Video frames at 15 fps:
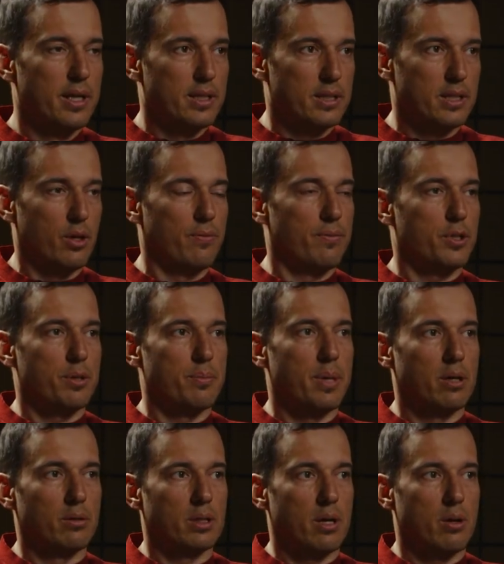selfish
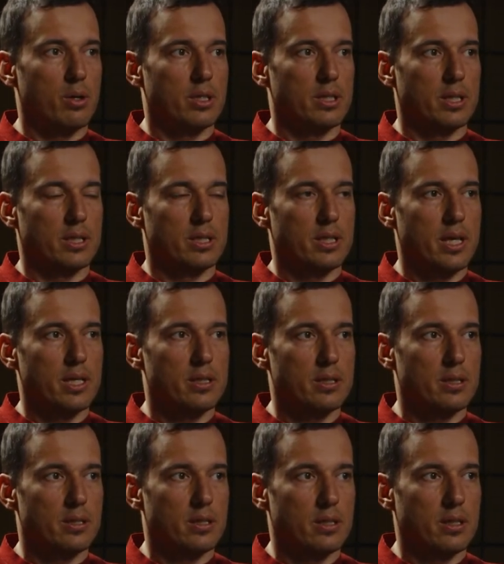about our
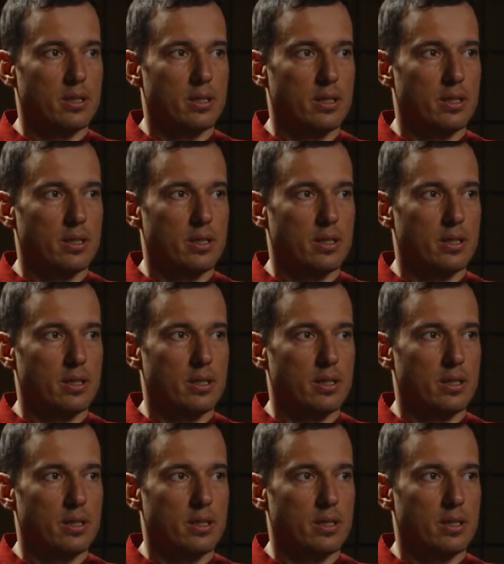success,